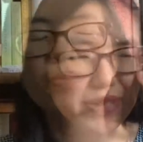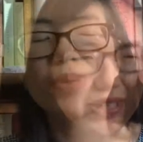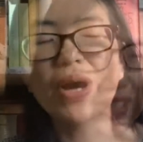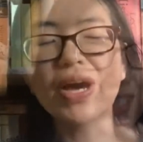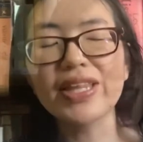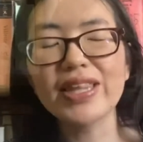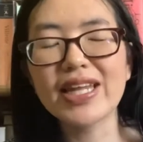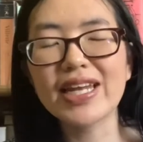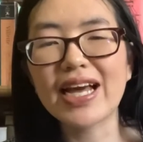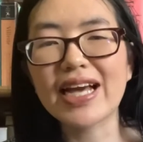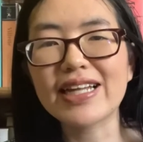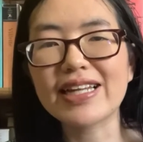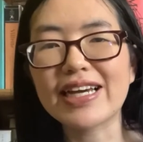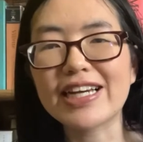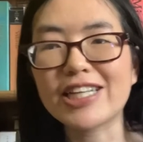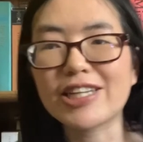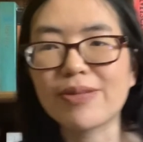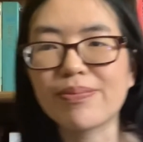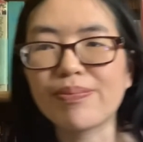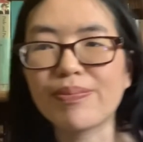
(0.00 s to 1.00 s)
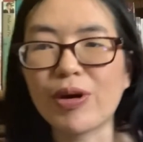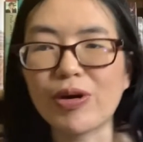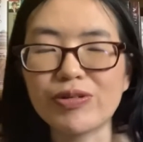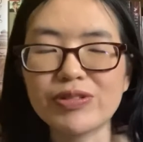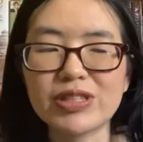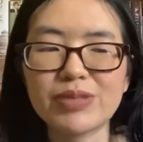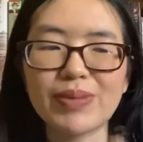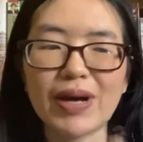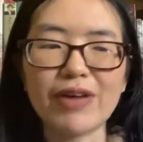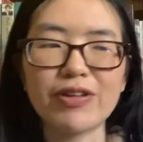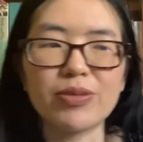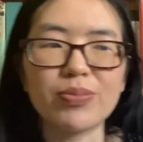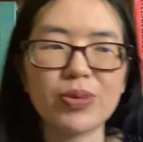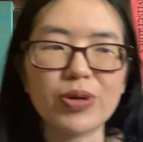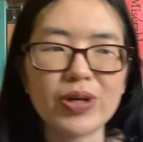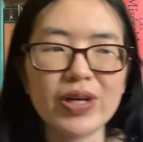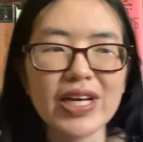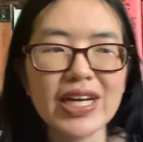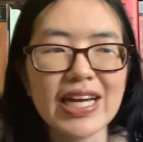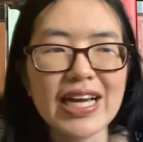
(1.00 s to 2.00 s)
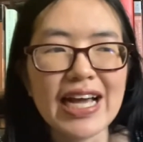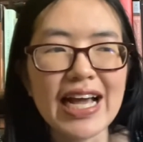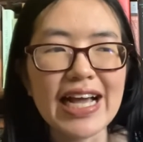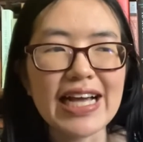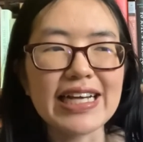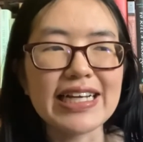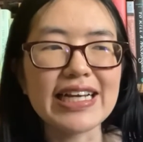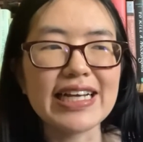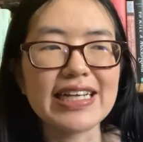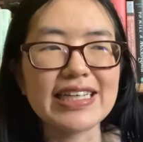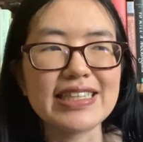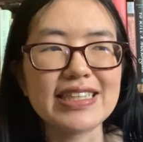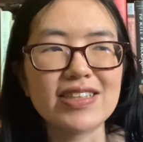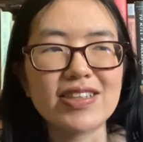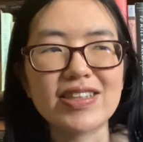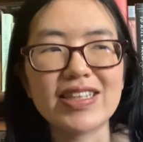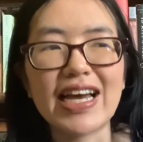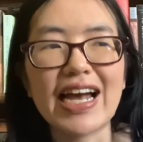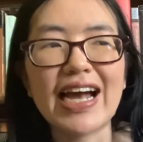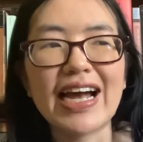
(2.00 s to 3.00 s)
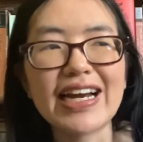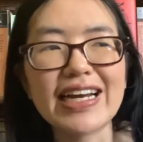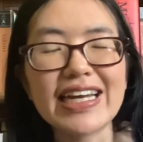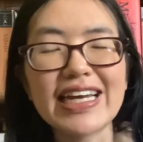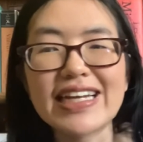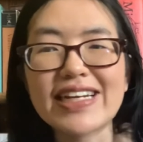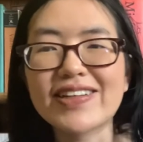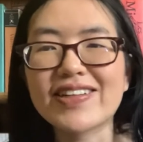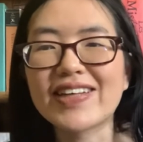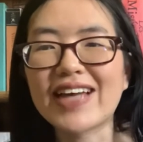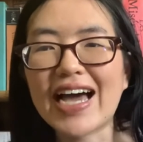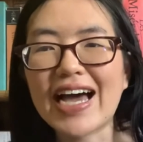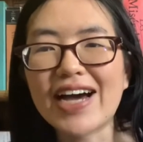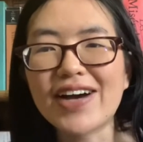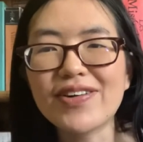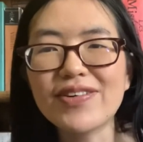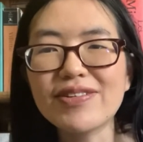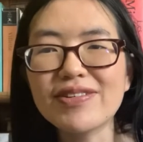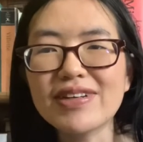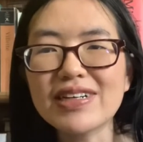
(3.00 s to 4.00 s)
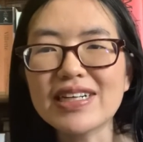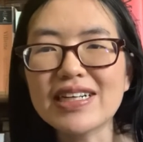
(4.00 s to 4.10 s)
The part that I liked the most about the book is that it allowed